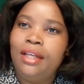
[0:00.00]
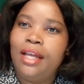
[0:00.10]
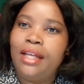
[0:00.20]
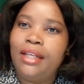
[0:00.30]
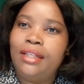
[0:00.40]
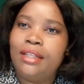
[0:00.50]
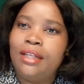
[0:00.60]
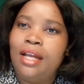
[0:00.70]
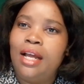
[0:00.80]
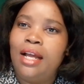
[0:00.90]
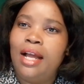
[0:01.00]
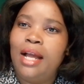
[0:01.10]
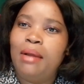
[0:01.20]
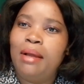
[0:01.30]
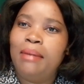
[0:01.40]
And
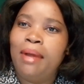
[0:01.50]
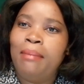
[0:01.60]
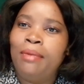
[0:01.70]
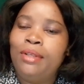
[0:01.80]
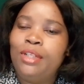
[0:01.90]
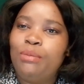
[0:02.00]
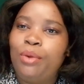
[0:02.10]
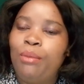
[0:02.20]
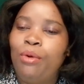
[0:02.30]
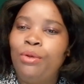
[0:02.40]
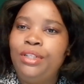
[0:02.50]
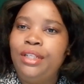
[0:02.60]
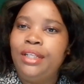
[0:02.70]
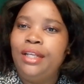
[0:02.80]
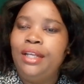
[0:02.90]
I'm not just
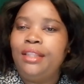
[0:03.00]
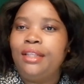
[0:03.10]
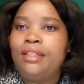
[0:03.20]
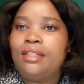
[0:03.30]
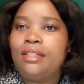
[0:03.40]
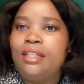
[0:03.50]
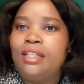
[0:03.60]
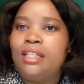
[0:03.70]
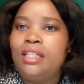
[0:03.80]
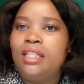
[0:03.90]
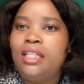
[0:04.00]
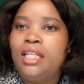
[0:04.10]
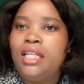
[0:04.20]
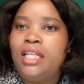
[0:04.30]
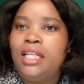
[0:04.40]
promoting the distinction
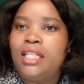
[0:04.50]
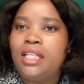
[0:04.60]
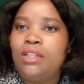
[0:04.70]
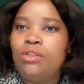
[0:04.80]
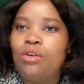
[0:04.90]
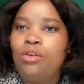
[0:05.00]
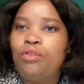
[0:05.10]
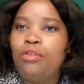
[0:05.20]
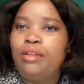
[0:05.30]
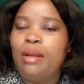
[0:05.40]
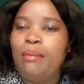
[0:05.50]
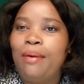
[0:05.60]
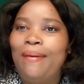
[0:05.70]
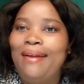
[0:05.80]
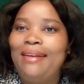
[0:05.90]
in a sense of number
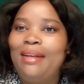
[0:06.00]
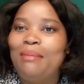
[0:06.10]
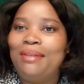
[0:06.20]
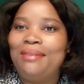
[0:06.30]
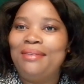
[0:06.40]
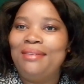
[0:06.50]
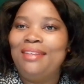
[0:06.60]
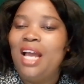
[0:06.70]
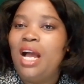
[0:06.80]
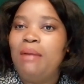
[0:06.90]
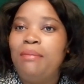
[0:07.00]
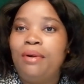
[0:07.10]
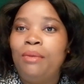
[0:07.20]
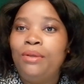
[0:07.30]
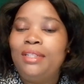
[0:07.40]
1, number 2. I'm
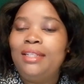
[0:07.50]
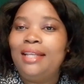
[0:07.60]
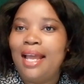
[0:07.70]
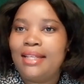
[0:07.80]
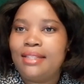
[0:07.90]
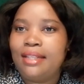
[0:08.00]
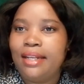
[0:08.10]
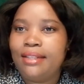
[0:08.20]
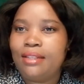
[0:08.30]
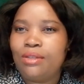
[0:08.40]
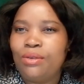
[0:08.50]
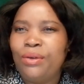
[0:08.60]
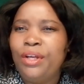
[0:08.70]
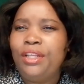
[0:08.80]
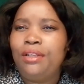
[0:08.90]
promoting excellence, so
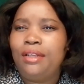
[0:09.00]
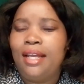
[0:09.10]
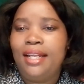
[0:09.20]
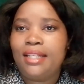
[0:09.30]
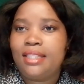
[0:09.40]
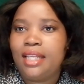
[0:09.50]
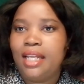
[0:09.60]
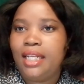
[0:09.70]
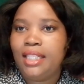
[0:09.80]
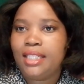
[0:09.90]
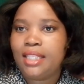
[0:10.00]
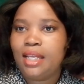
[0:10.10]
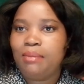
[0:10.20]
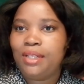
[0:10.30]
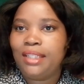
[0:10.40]
you can excel in the
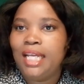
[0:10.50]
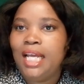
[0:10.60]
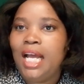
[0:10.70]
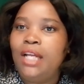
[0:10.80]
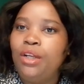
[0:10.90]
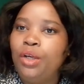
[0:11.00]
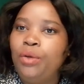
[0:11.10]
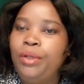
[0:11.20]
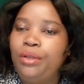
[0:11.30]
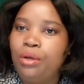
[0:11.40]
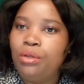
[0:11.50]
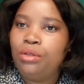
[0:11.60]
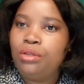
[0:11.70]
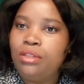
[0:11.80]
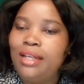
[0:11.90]
subject. I know when you go
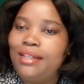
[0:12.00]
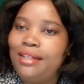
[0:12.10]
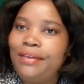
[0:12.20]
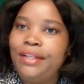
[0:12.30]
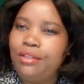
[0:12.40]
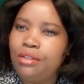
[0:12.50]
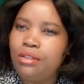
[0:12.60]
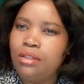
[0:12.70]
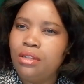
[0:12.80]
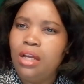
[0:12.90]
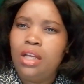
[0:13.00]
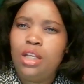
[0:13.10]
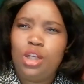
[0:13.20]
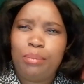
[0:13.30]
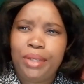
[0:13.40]
to tertiary to do
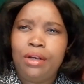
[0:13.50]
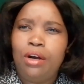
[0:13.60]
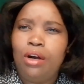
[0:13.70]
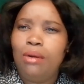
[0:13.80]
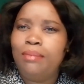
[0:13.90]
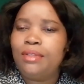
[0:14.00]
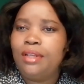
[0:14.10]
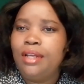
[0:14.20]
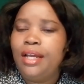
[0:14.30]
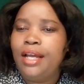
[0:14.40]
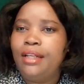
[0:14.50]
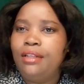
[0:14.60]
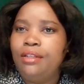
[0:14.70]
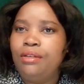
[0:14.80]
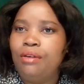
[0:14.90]
your BComs and your